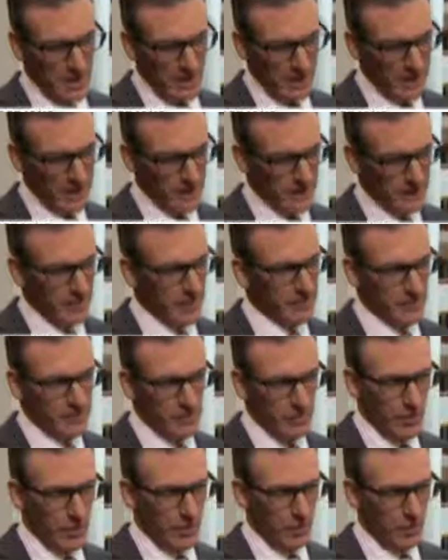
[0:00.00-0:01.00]
And this comes
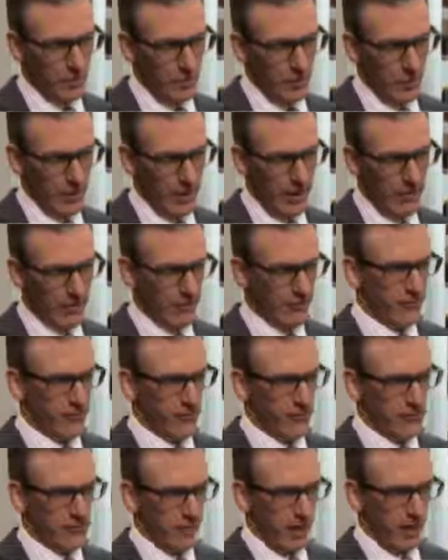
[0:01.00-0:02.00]
to what, what I
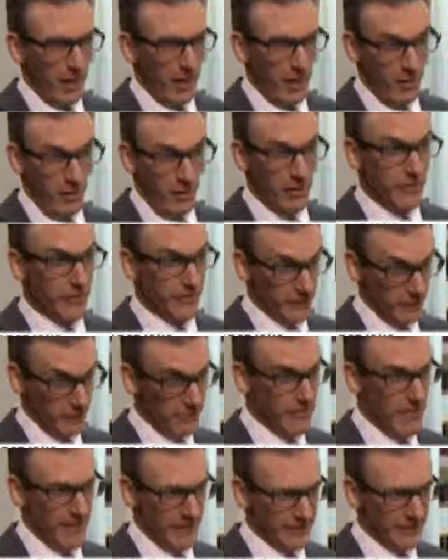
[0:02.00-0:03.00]
refer to, I, I borrow this
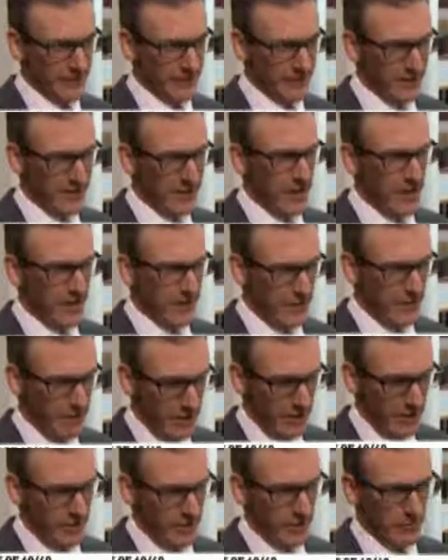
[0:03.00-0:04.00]
from medicine, the
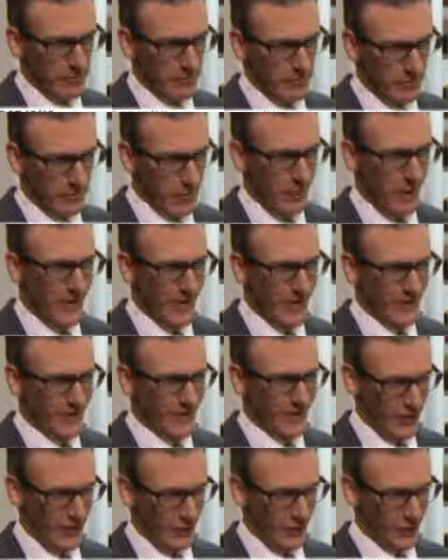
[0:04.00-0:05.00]
minimum
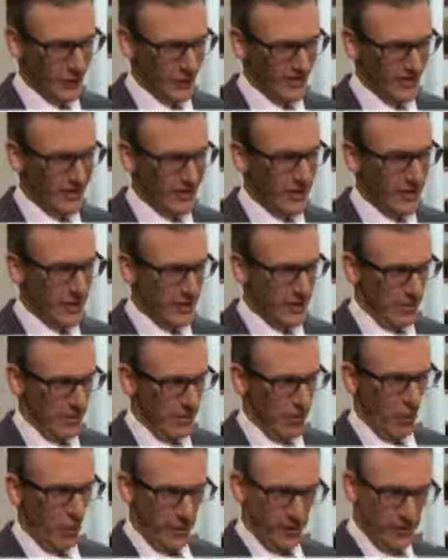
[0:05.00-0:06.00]
required dose.
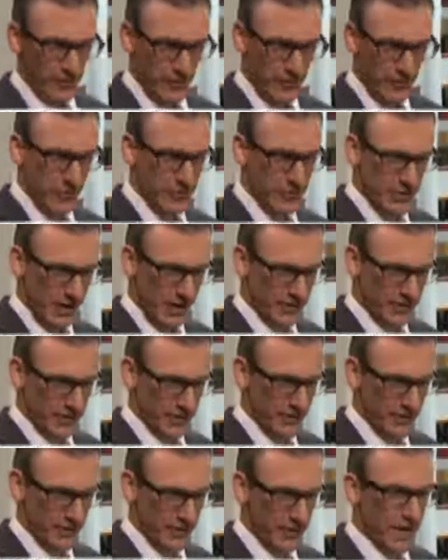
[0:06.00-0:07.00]
What is your
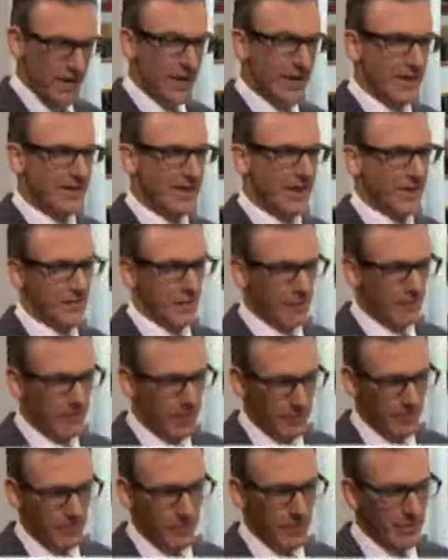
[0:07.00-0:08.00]
objective? take the
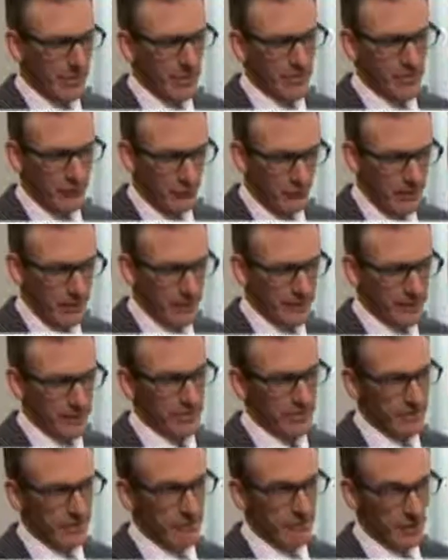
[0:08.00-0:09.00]
minimum amount of risk
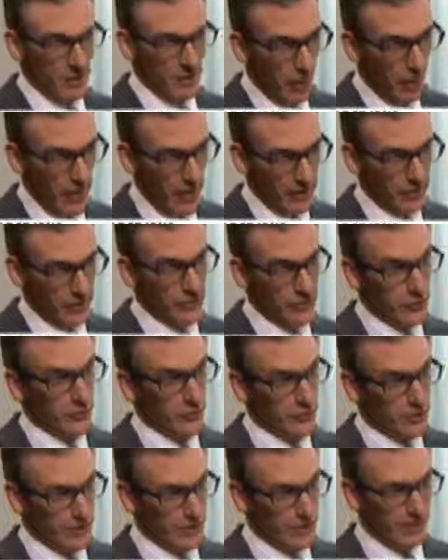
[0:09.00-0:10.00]
required to
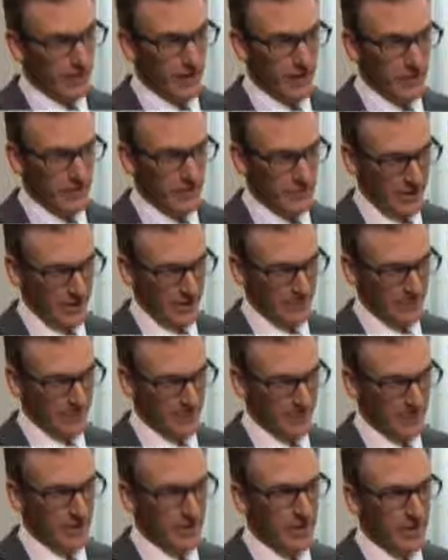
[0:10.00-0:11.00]
achieve that
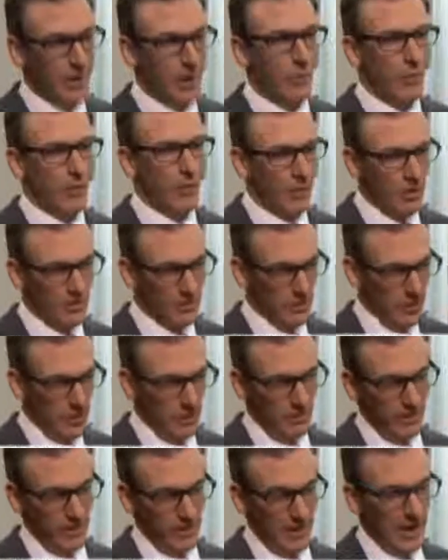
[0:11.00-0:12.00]
objective. And we all
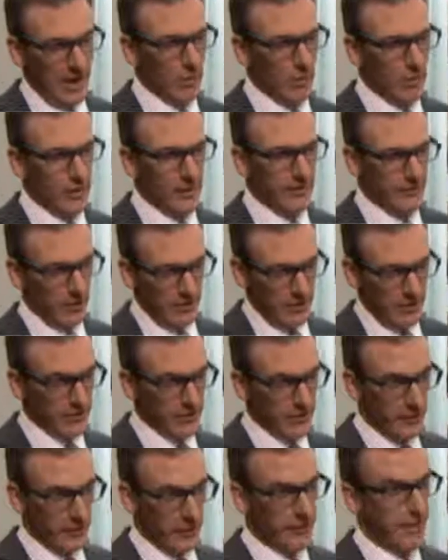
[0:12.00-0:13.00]
know that equities are
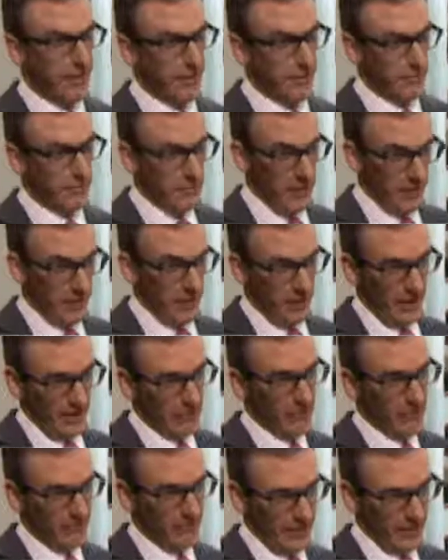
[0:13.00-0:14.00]
riskier than many
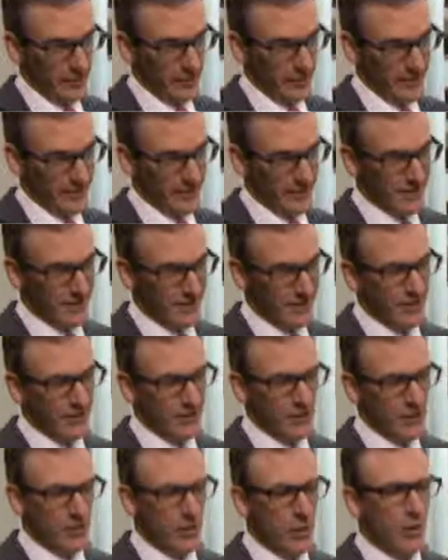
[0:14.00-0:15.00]
other investments.
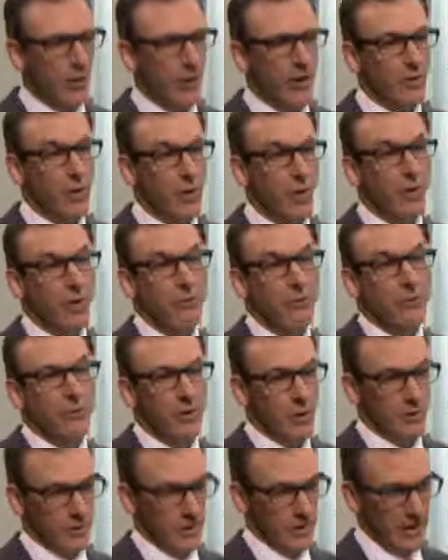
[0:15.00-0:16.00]
So you don't want to
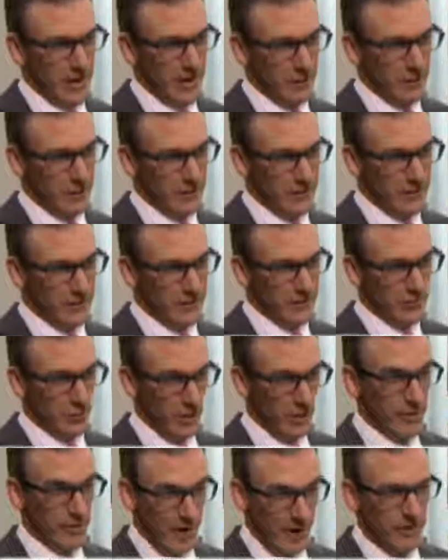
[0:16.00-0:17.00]
overload on equities,
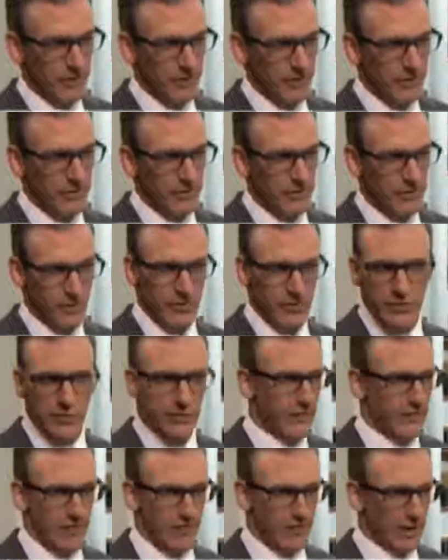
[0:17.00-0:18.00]
where yes, the
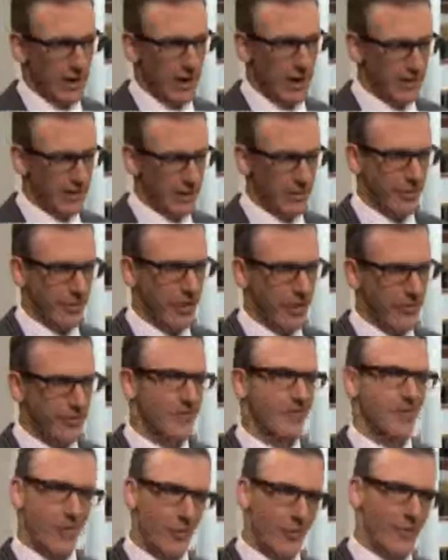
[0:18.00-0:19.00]
returns can be highly
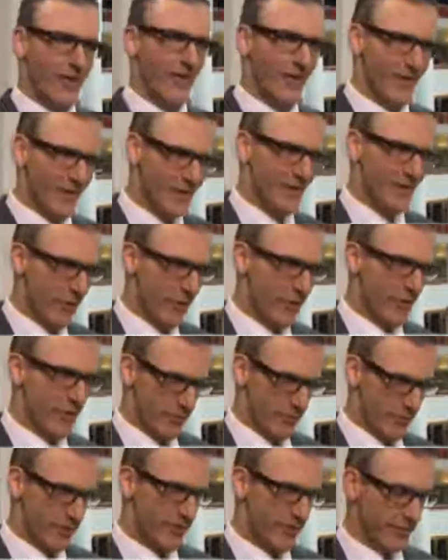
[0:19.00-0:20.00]
positive, but we also know that the
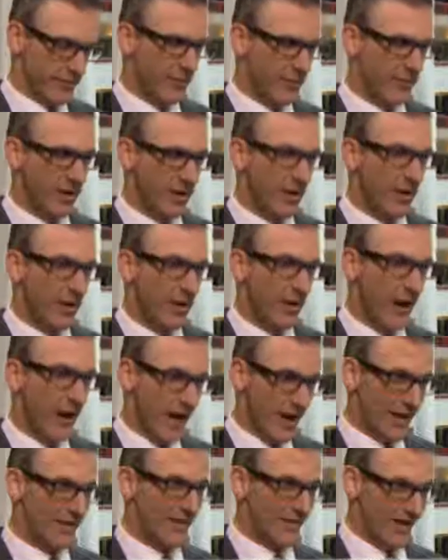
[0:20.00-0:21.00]
returns can be
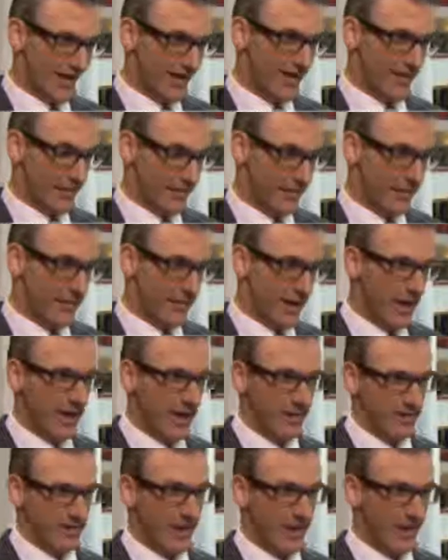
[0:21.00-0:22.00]
highly negative,
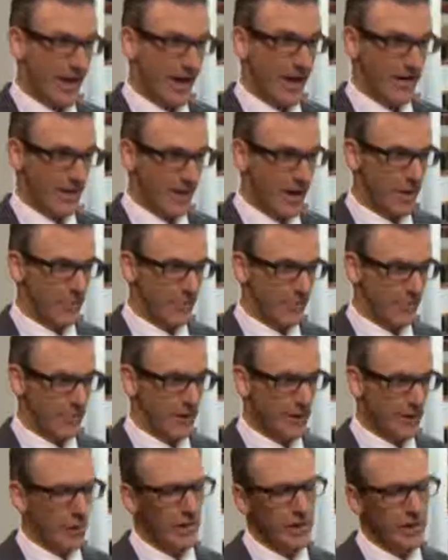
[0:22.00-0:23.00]
and, and that can happen
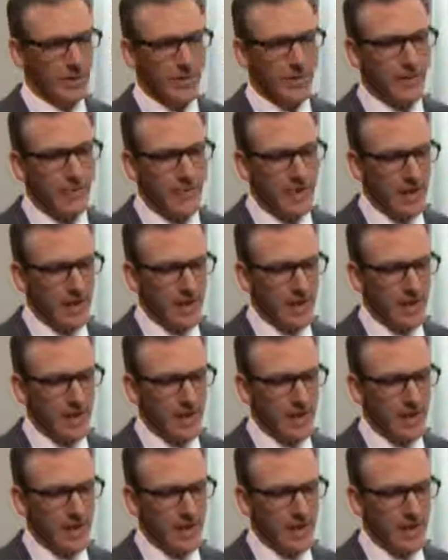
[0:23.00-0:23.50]
very quickly.